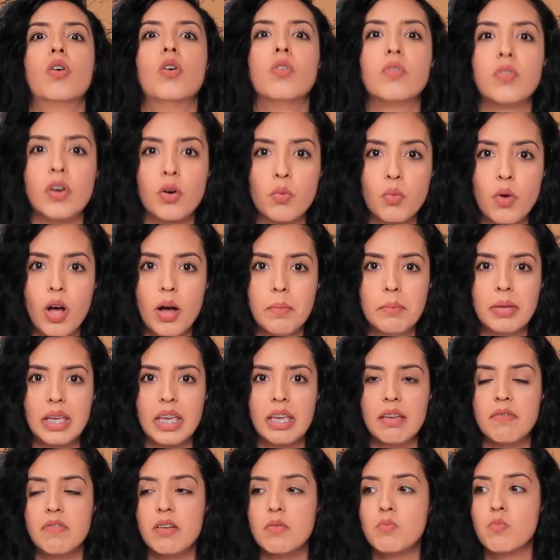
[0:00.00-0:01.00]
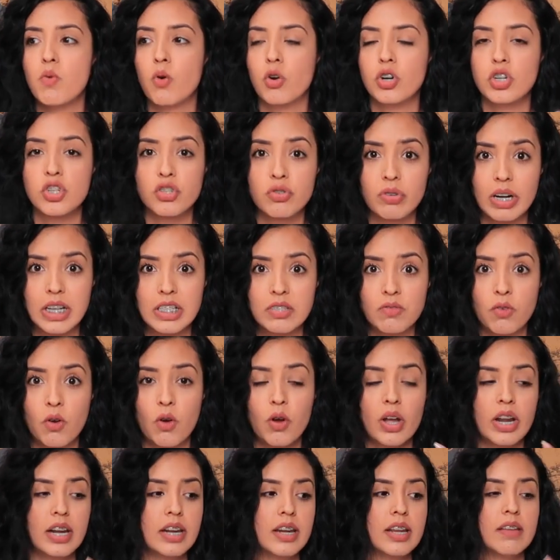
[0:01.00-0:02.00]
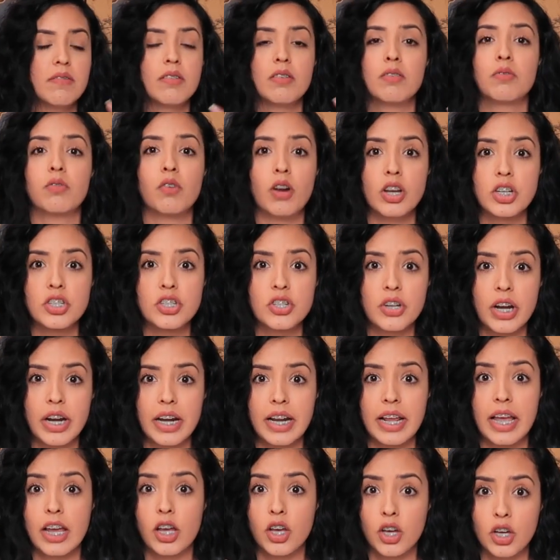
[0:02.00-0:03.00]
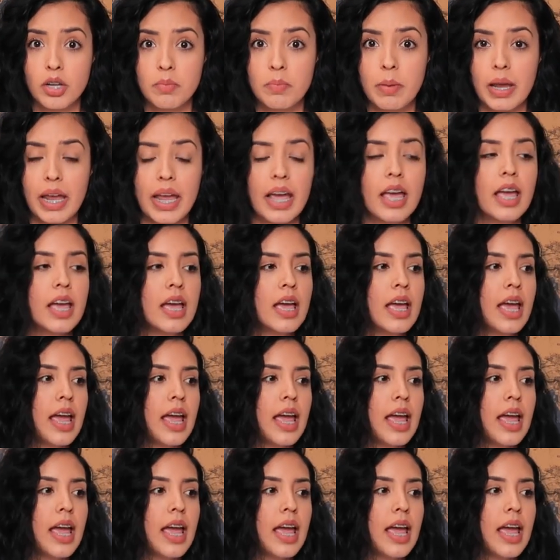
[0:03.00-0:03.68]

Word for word: overwhelming even more stressful and even frustrating it could be